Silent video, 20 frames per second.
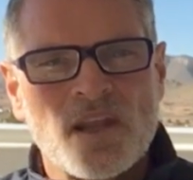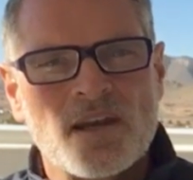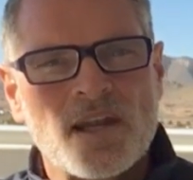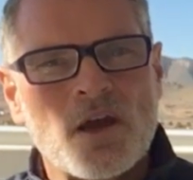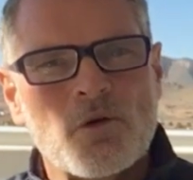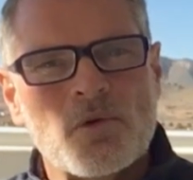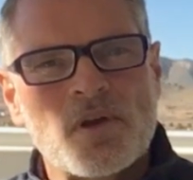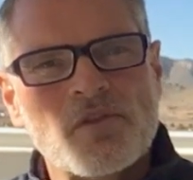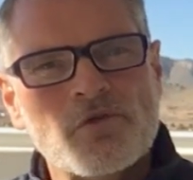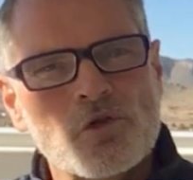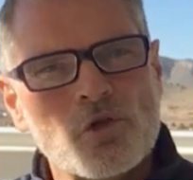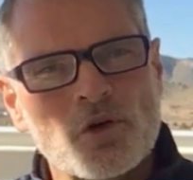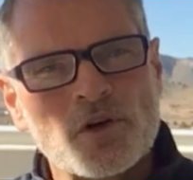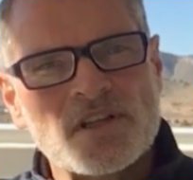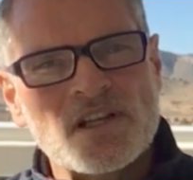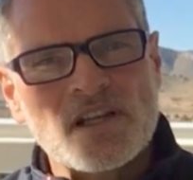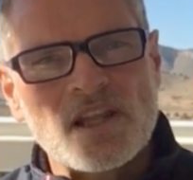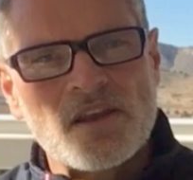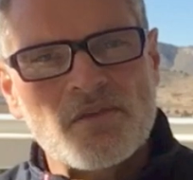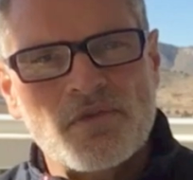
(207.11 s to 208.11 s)
Now, if you
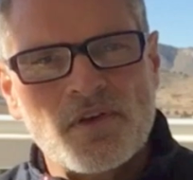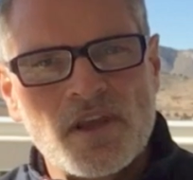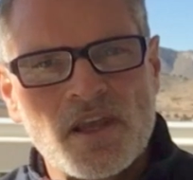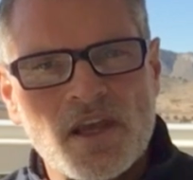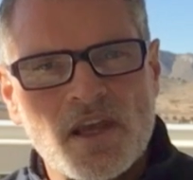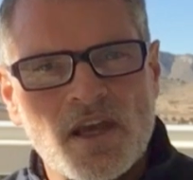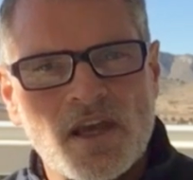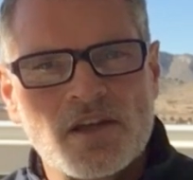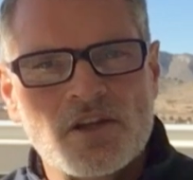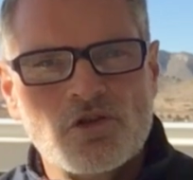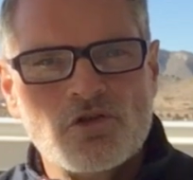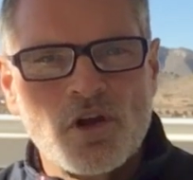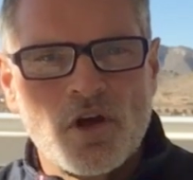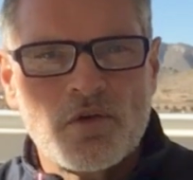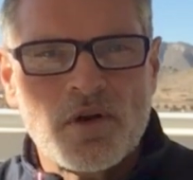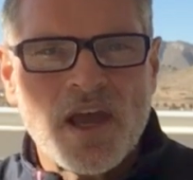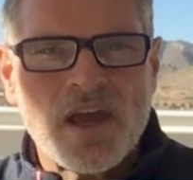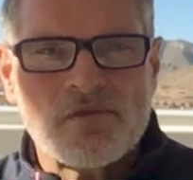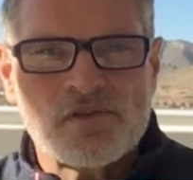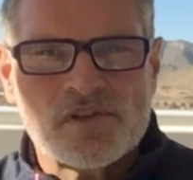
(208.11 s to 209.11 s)
already live here and you
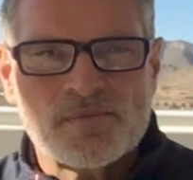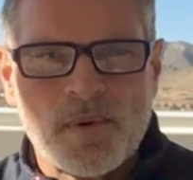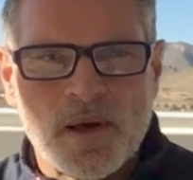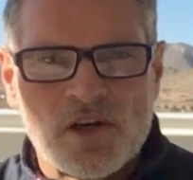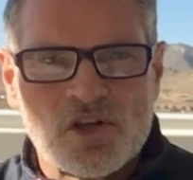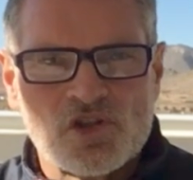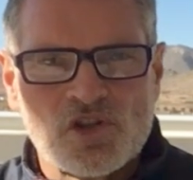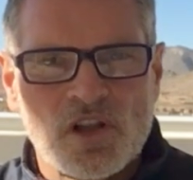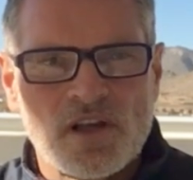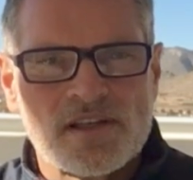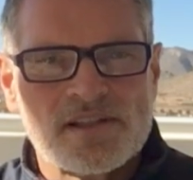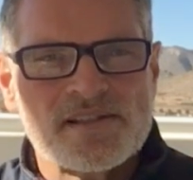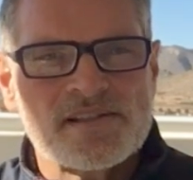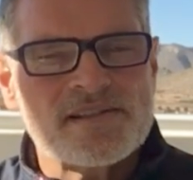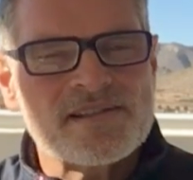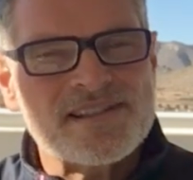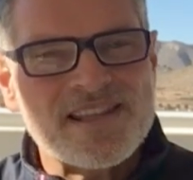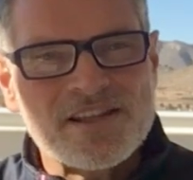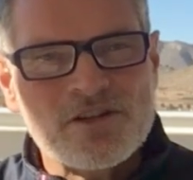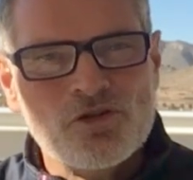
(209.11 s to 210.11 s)
don't have a Spanish
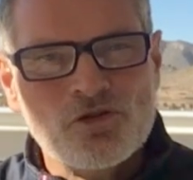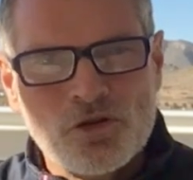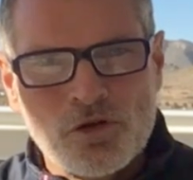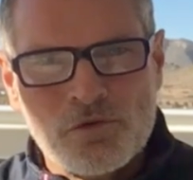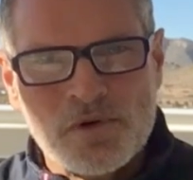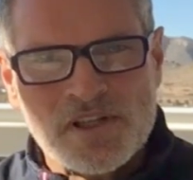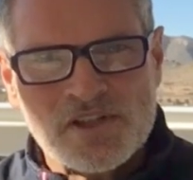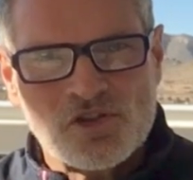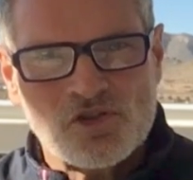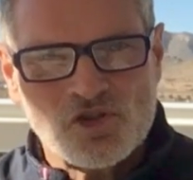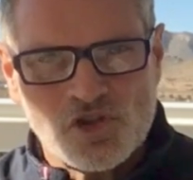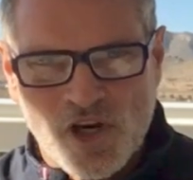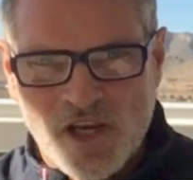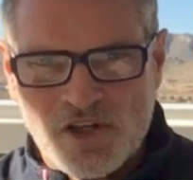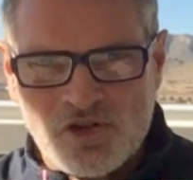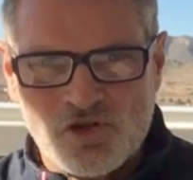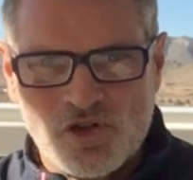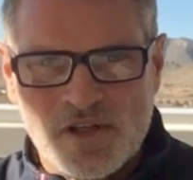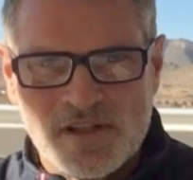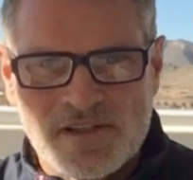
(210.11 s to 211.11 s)
licence, then you do need to
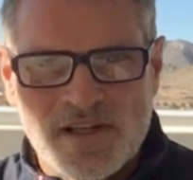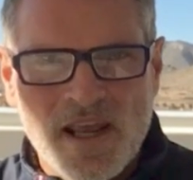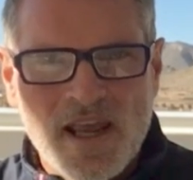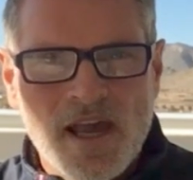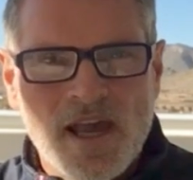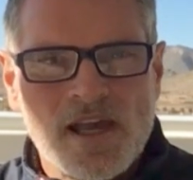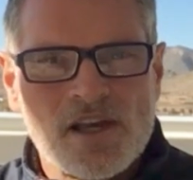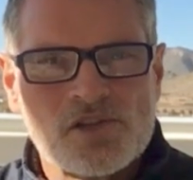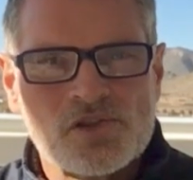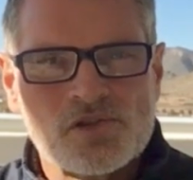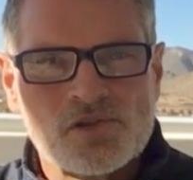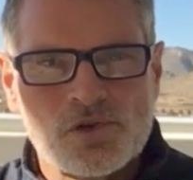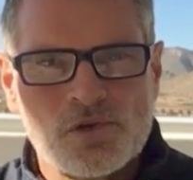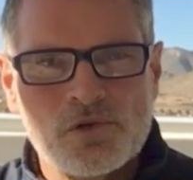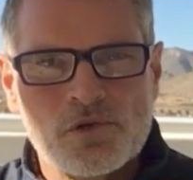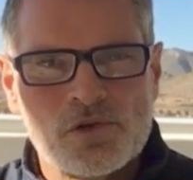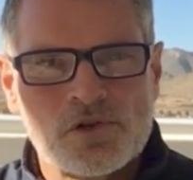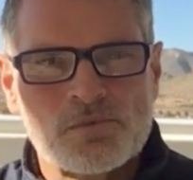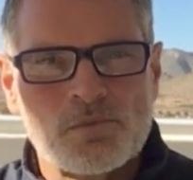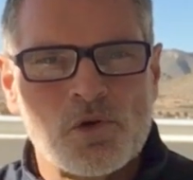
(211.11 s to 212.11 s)
change it as
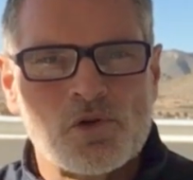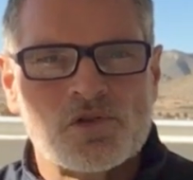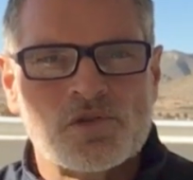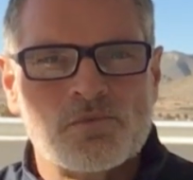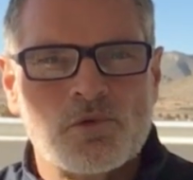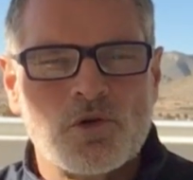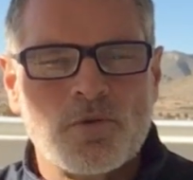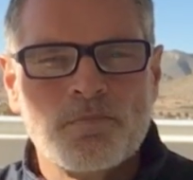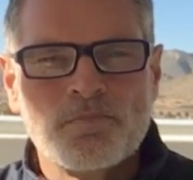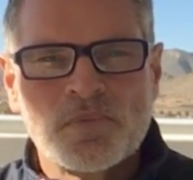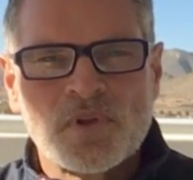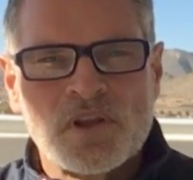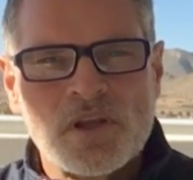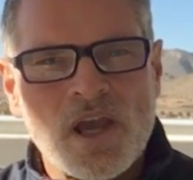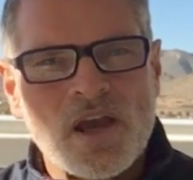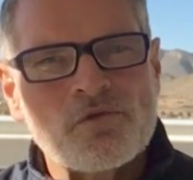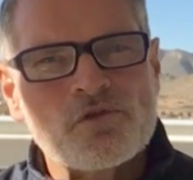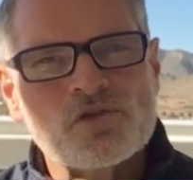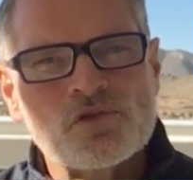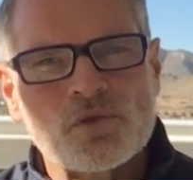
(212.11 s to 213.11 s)
soon as possible. You
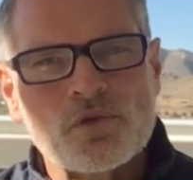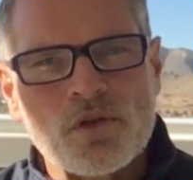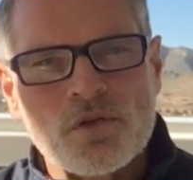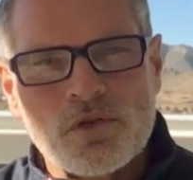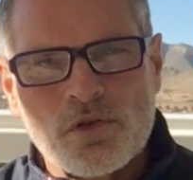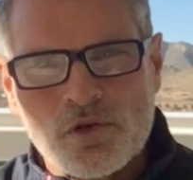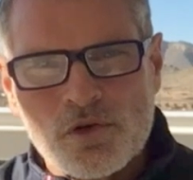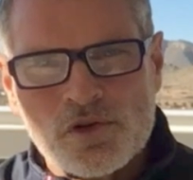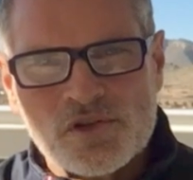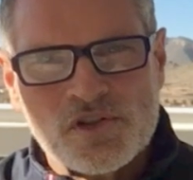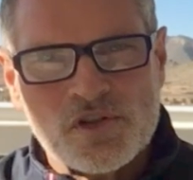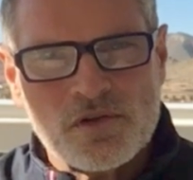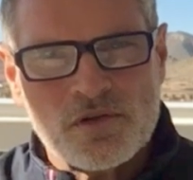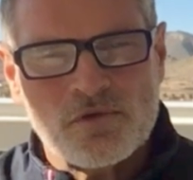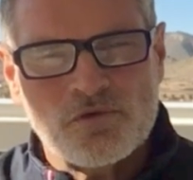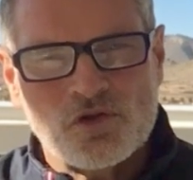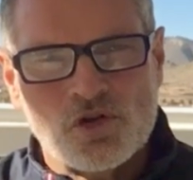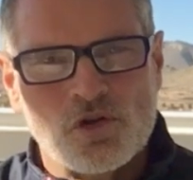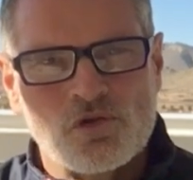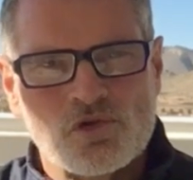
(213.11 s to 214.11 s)
have until the 30th
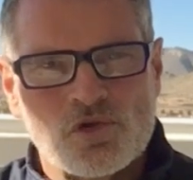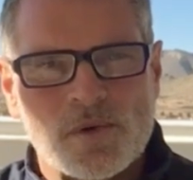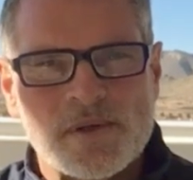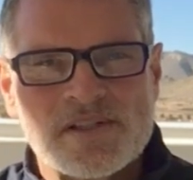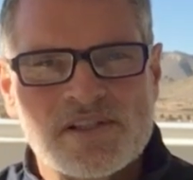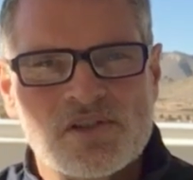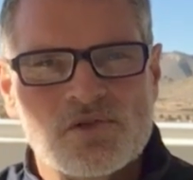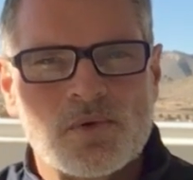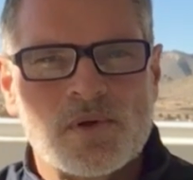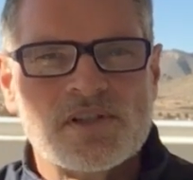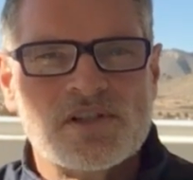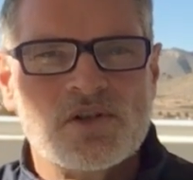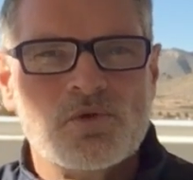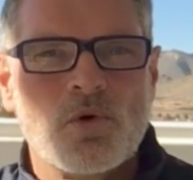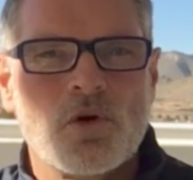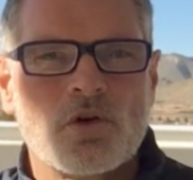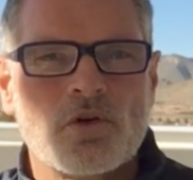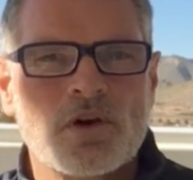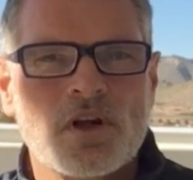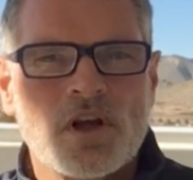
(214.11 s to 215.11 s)
of June
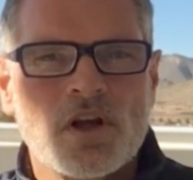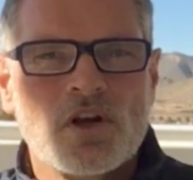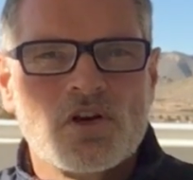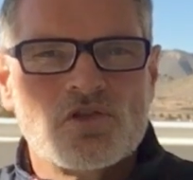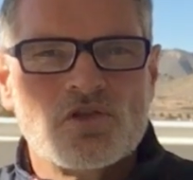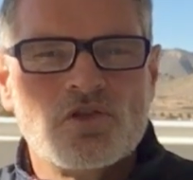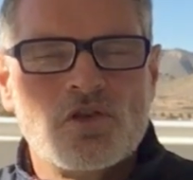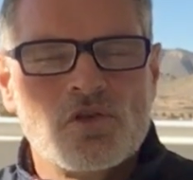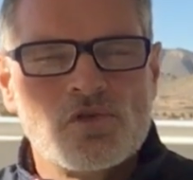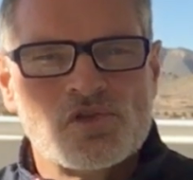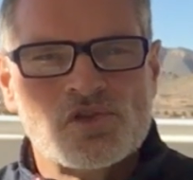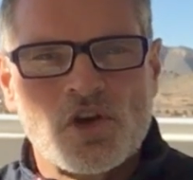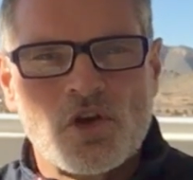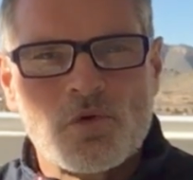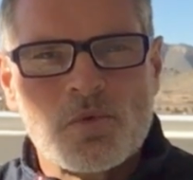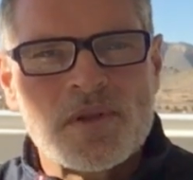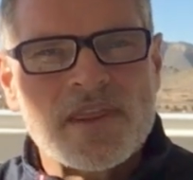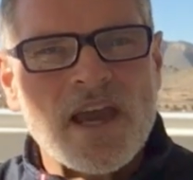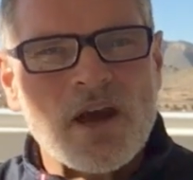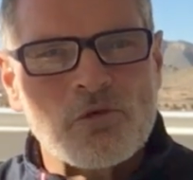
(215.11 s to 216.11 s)
2021 to do so
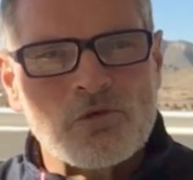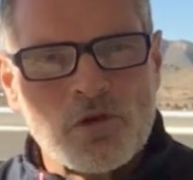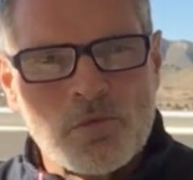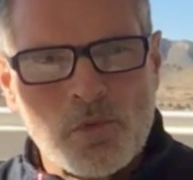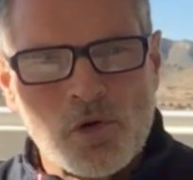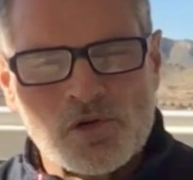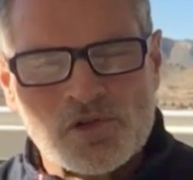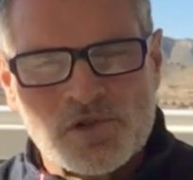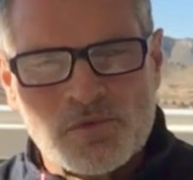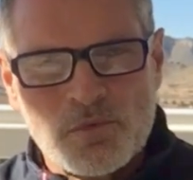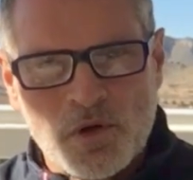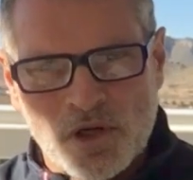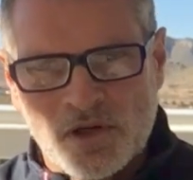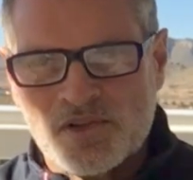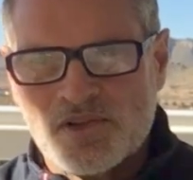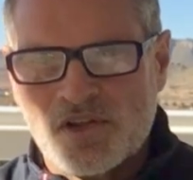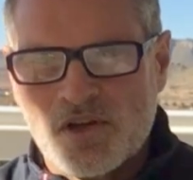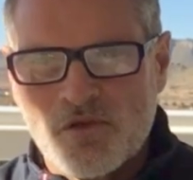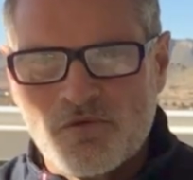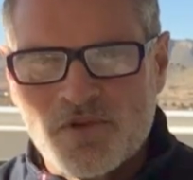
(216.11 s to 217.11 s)
without the
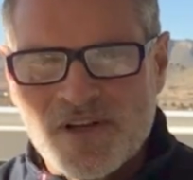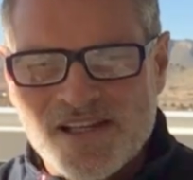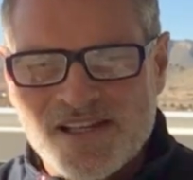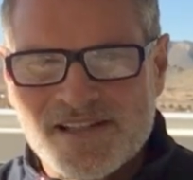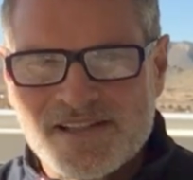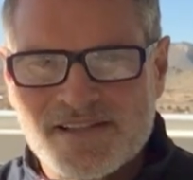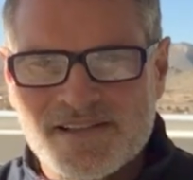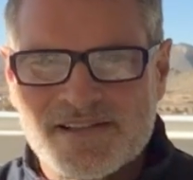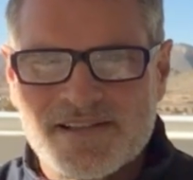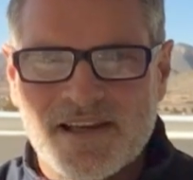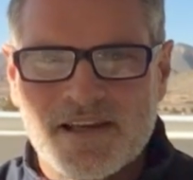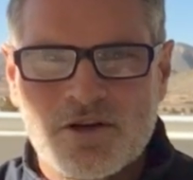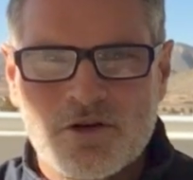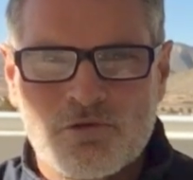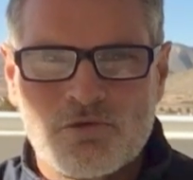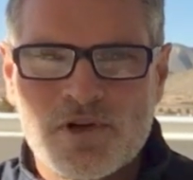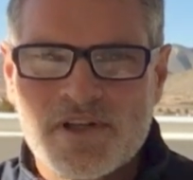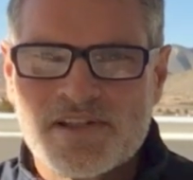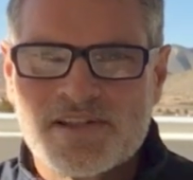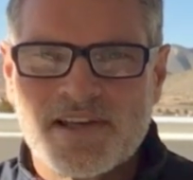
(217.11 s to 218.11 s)
possibility of needing to take a
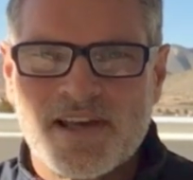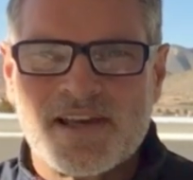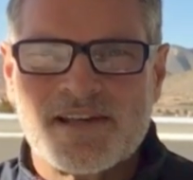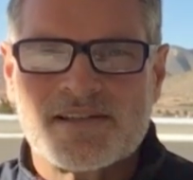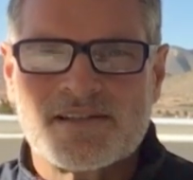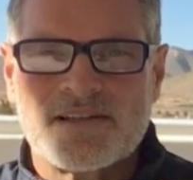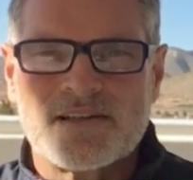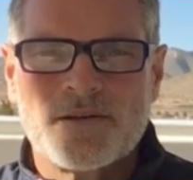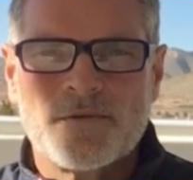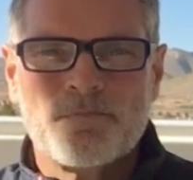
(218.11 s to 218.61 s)
retest.